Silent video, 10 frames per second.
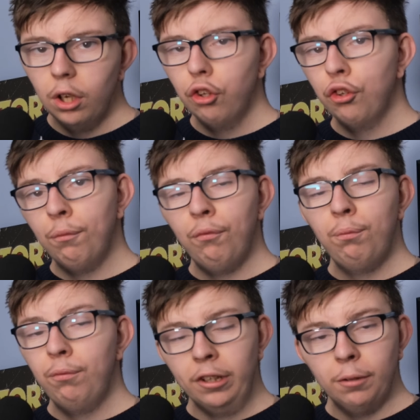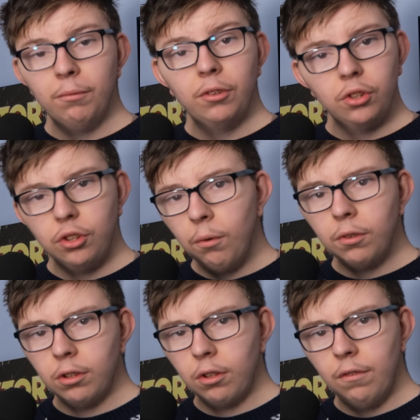Some films don't
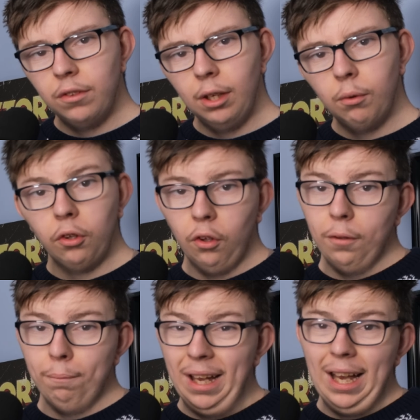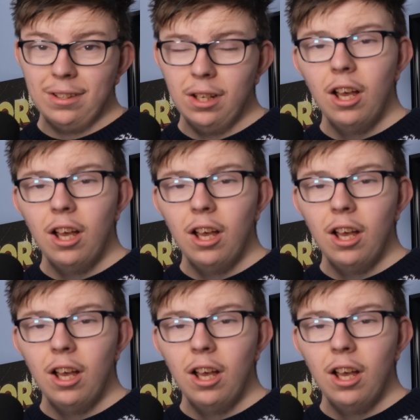deserve sequels because they're bad.